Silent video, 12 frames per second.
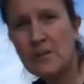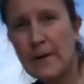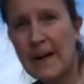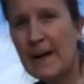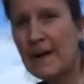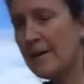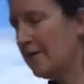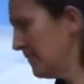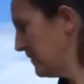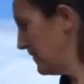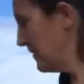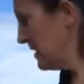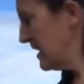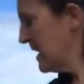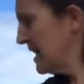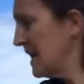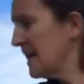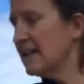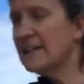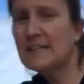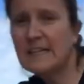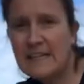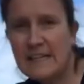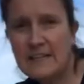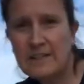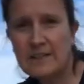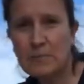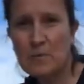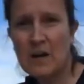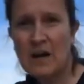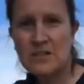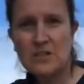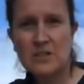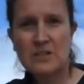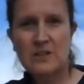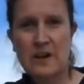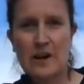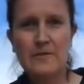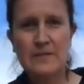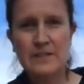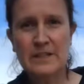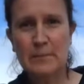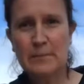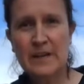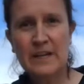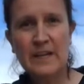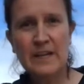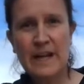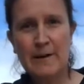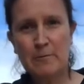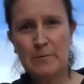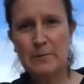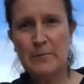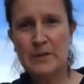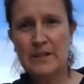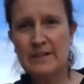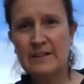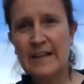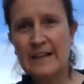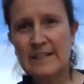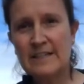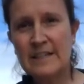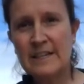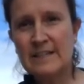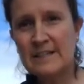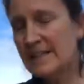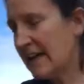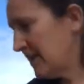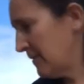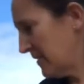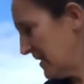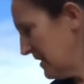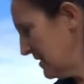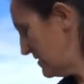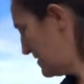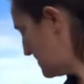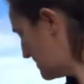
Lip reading: have a clean and washed harvesting bucket. I will be putting the lettuce inside of this.